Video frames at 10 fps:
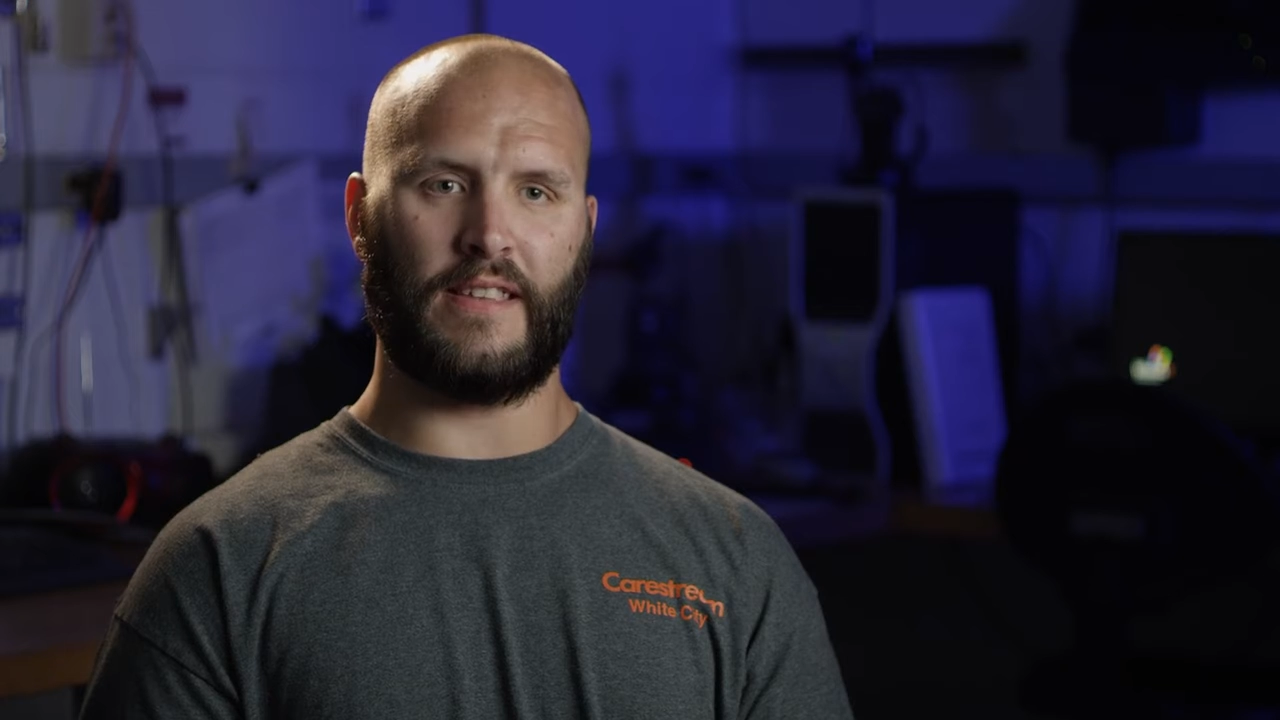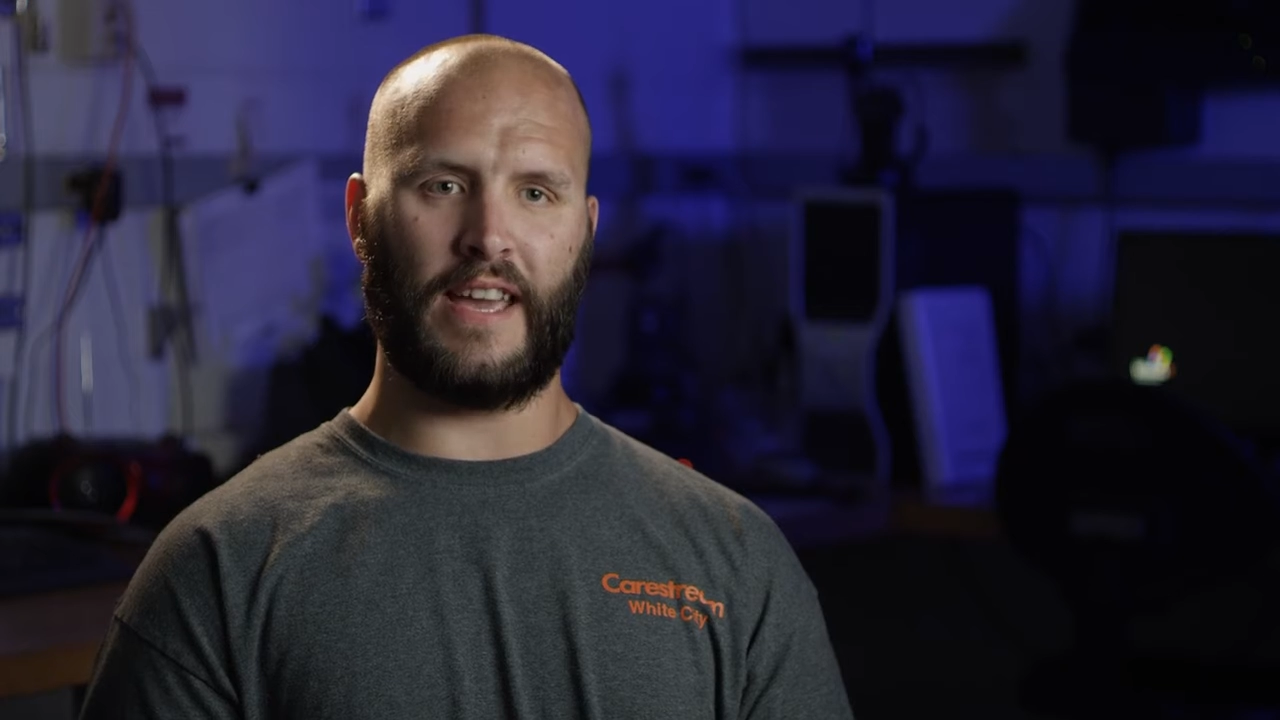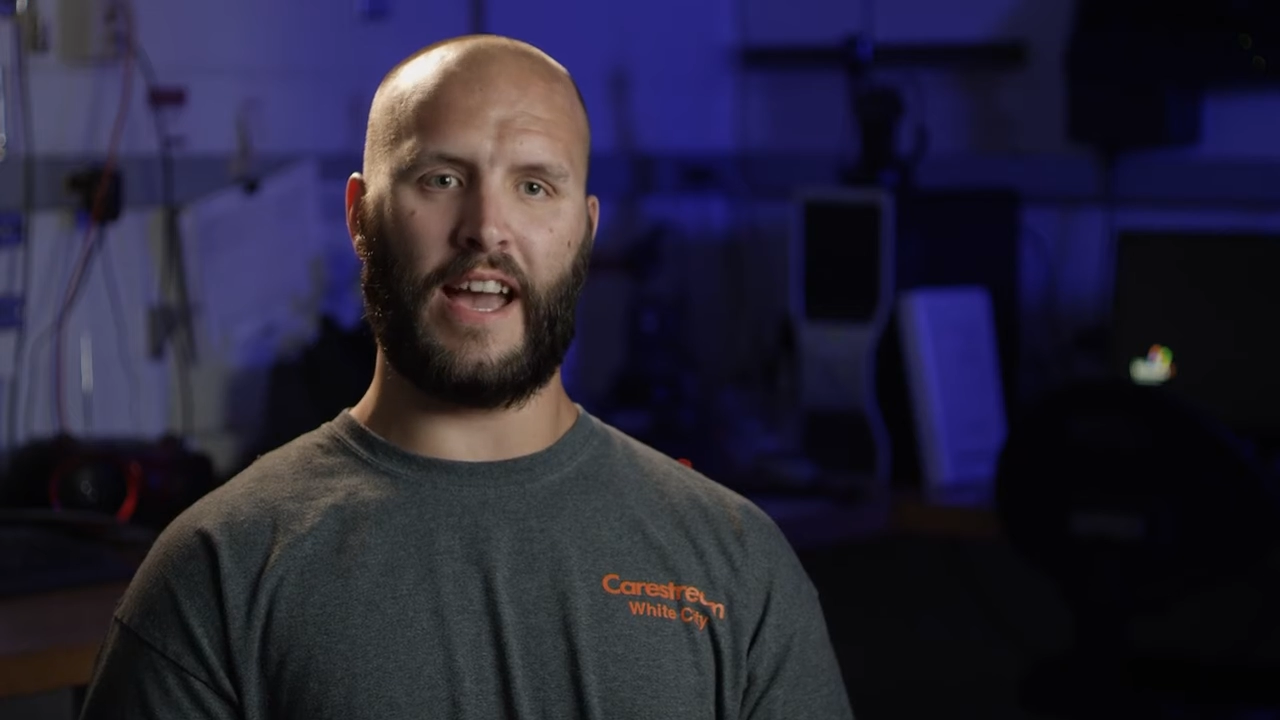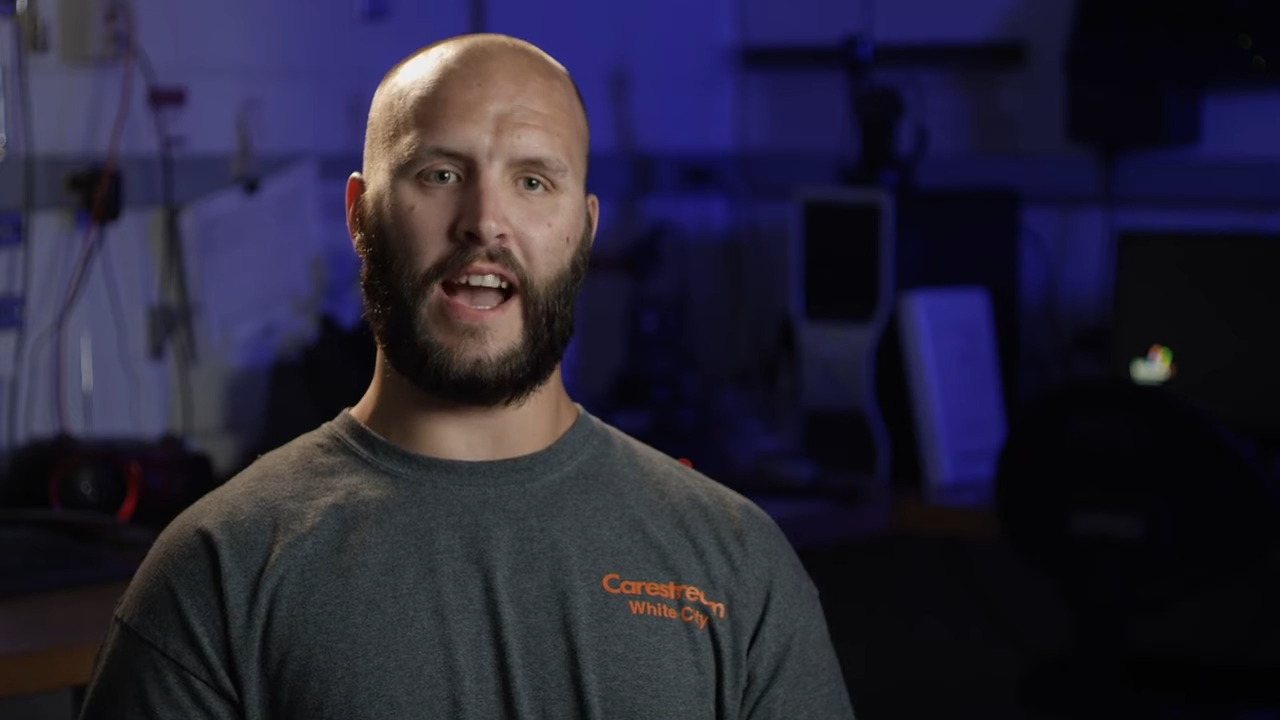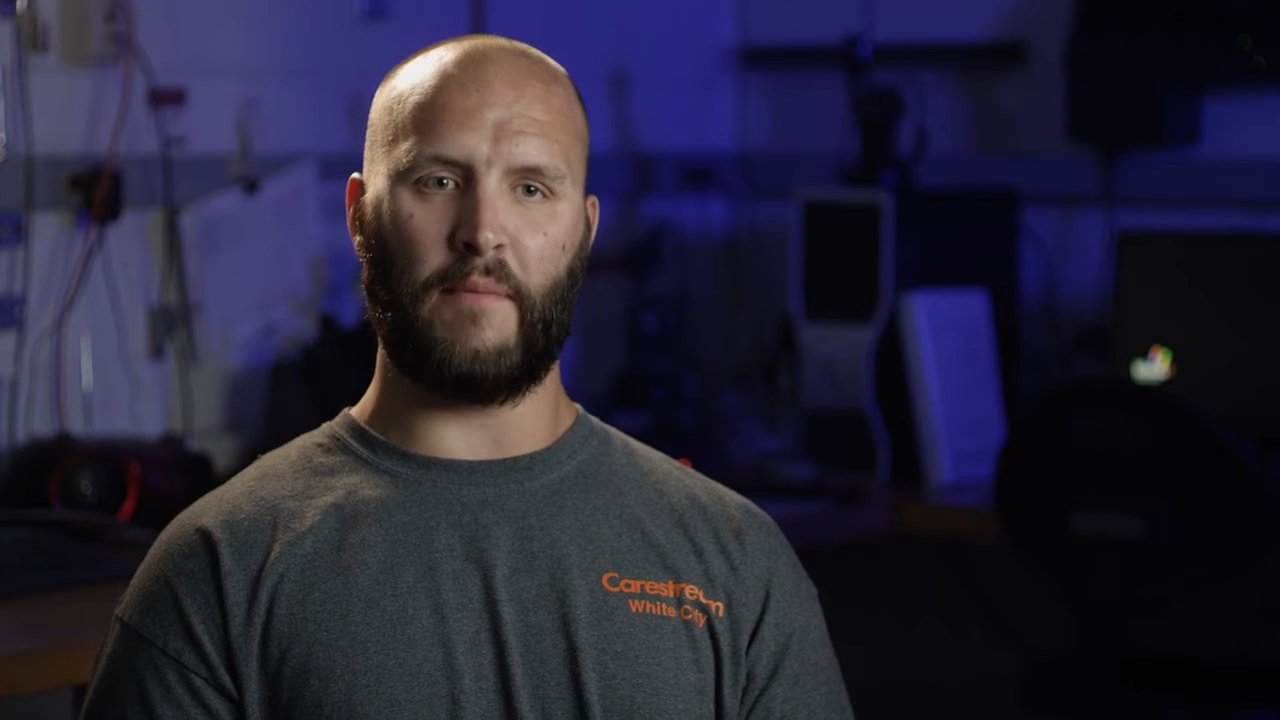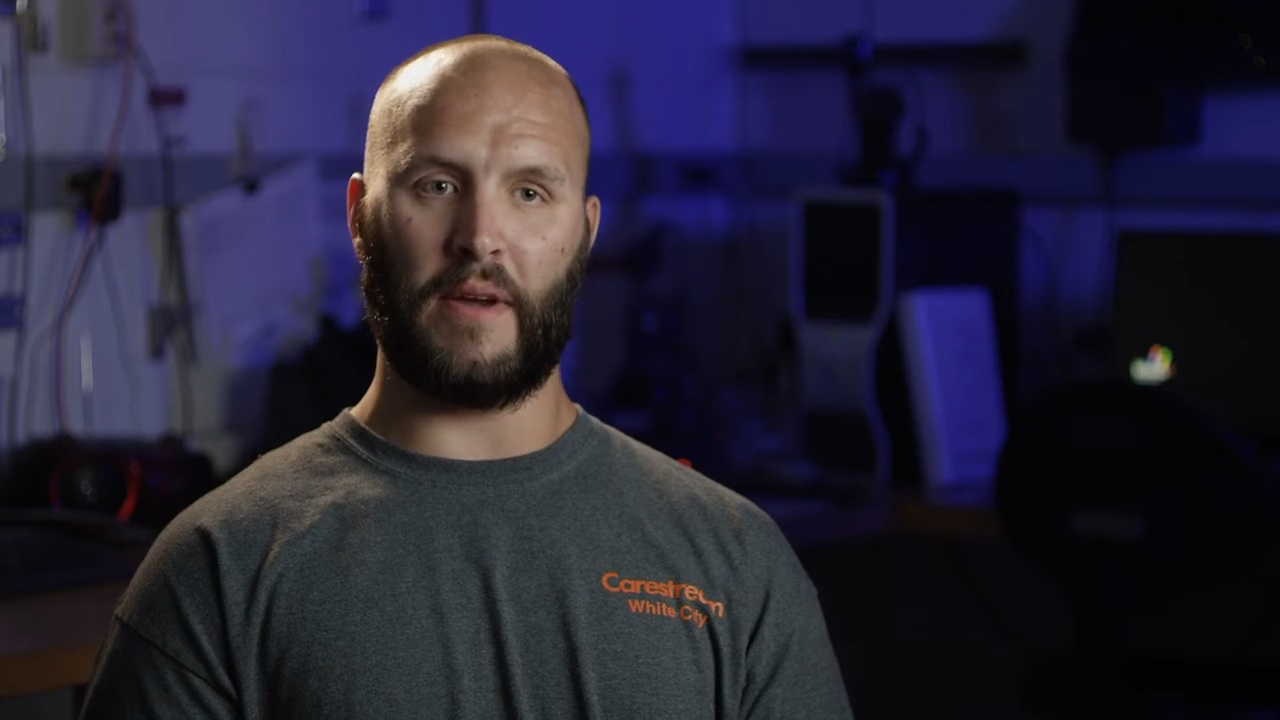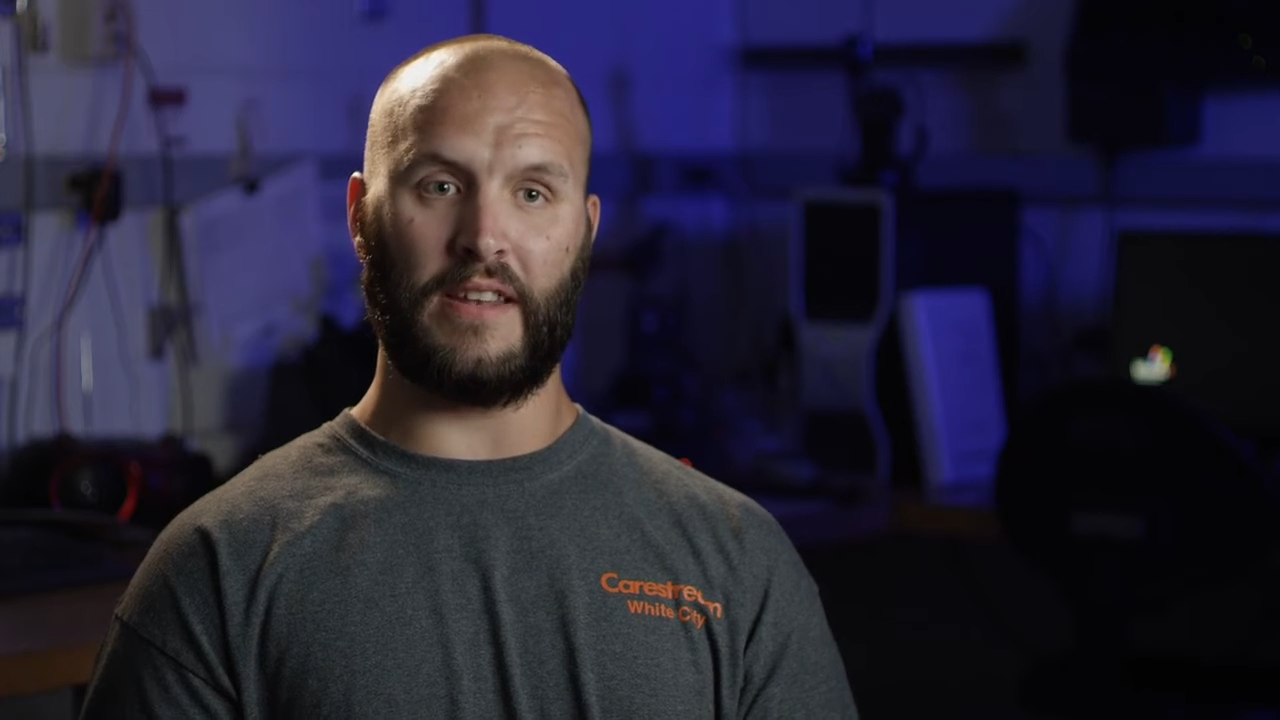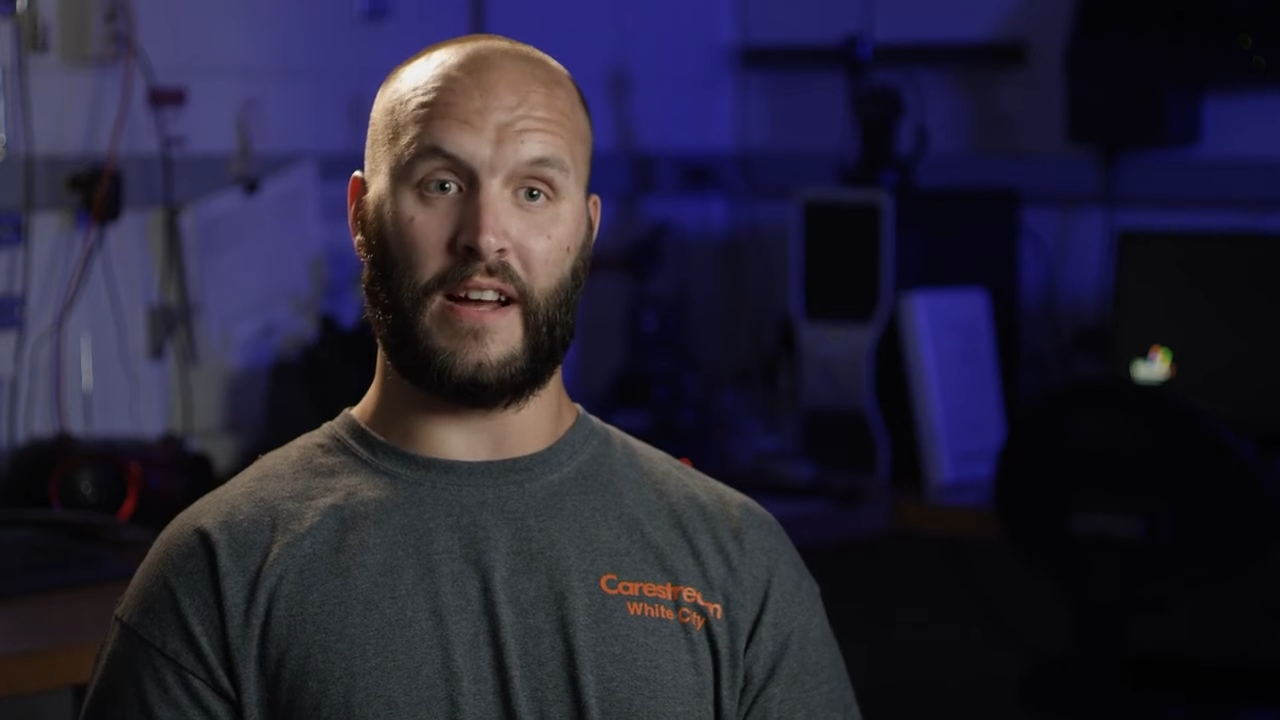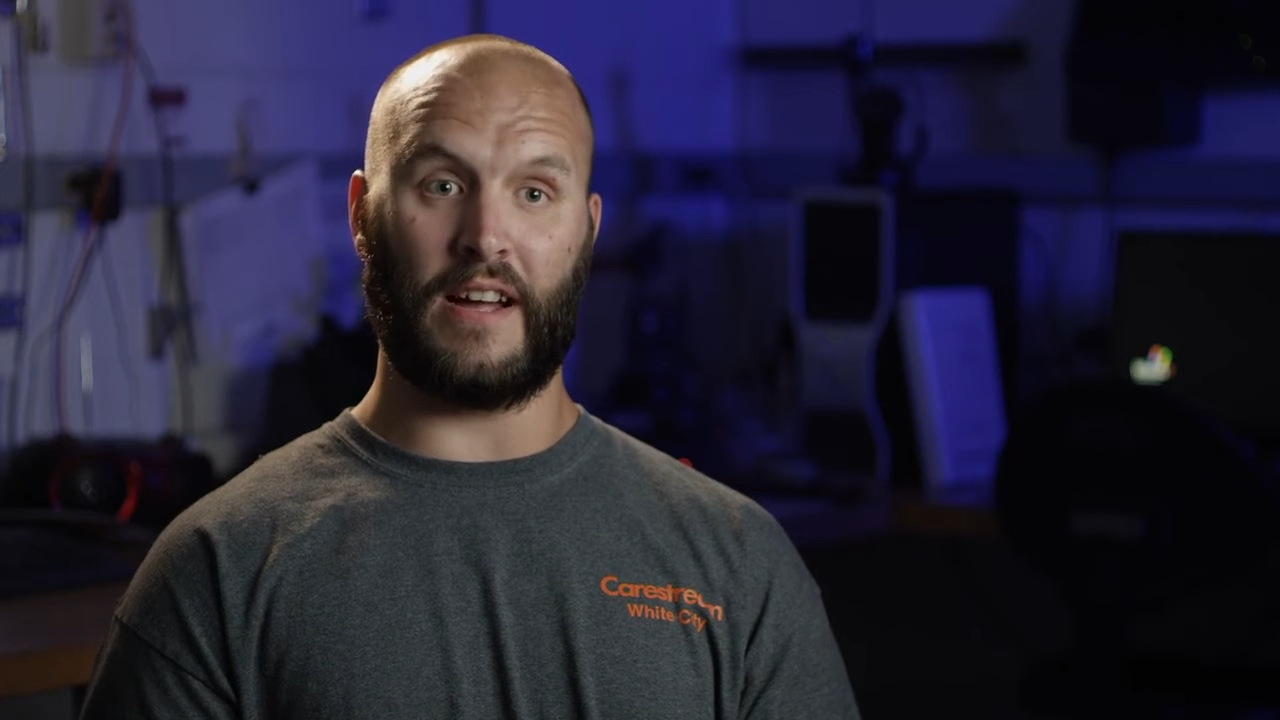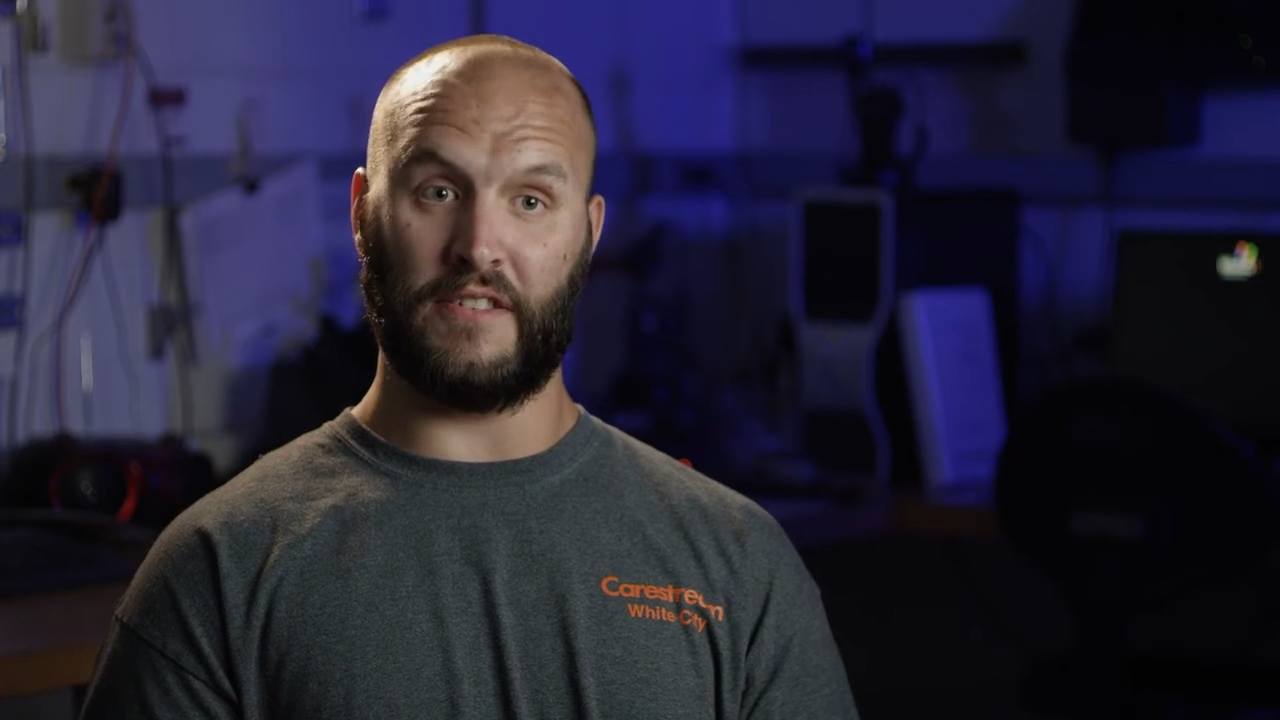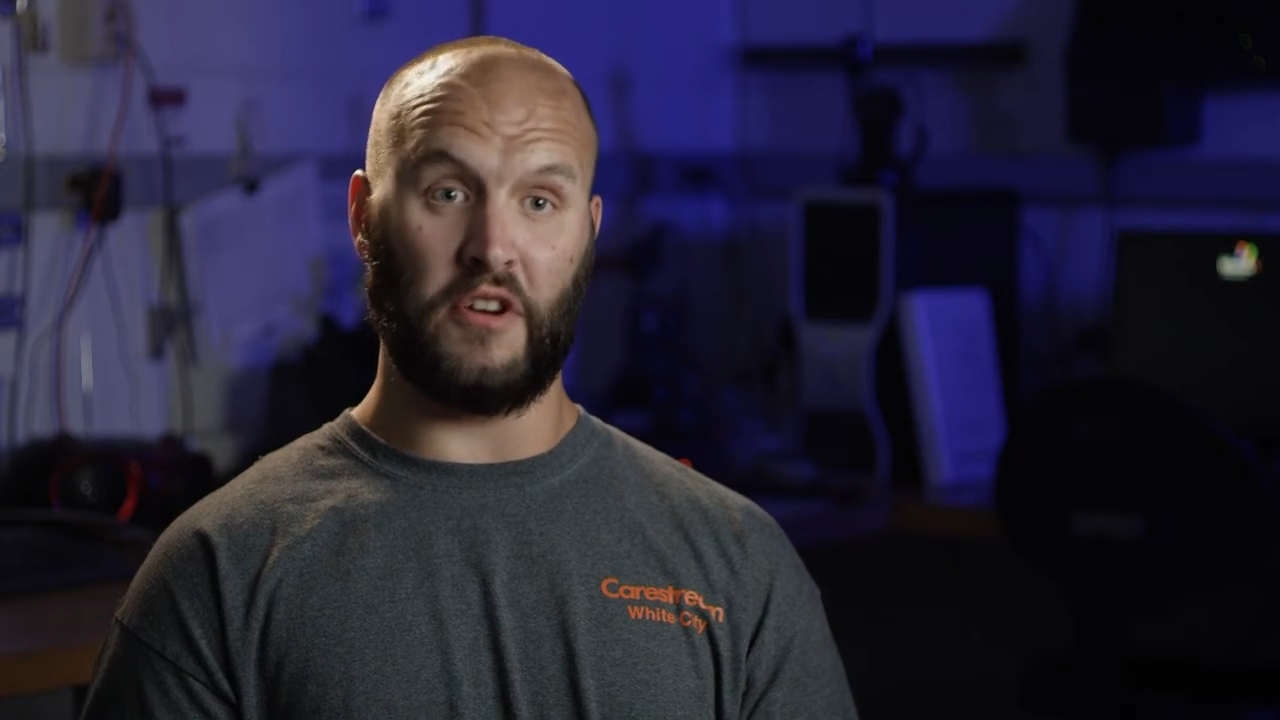I may not